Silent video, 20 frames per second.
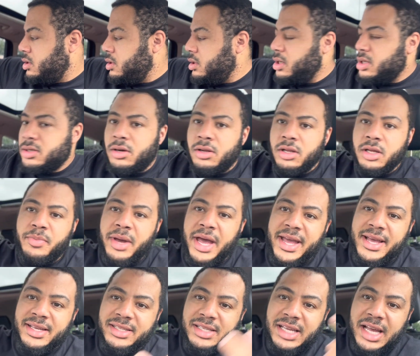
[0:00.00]
It's only
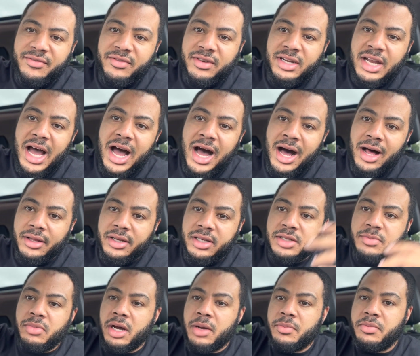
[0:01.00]
paying seven dollars,
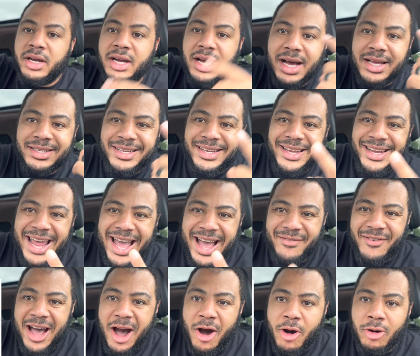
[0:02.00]
but because it didn't
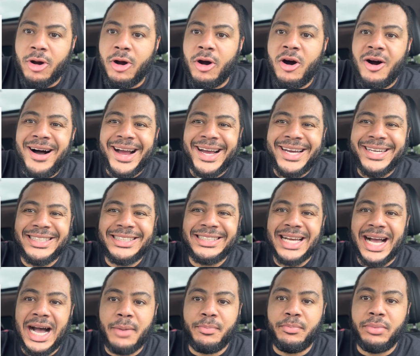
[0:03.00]
have alcohol, I could
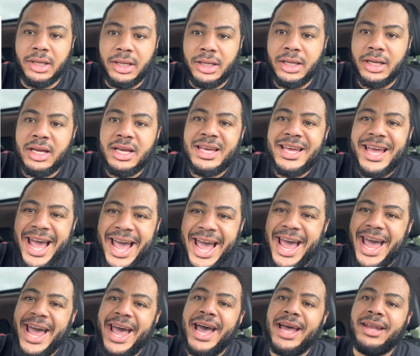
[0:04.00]
shop it
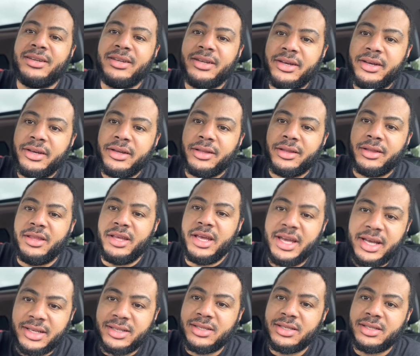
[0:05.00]
at
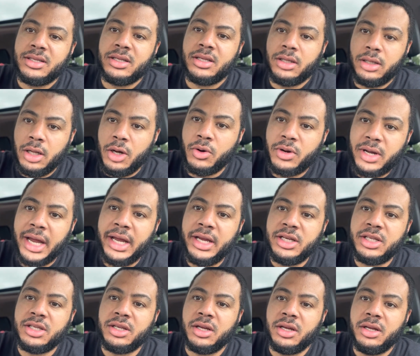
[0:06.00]
this
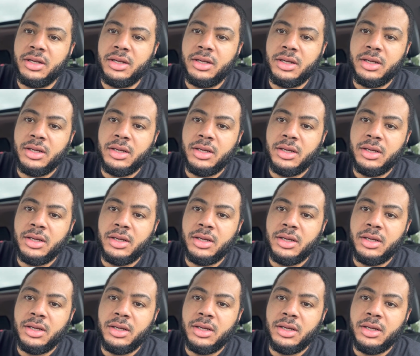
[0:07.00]
location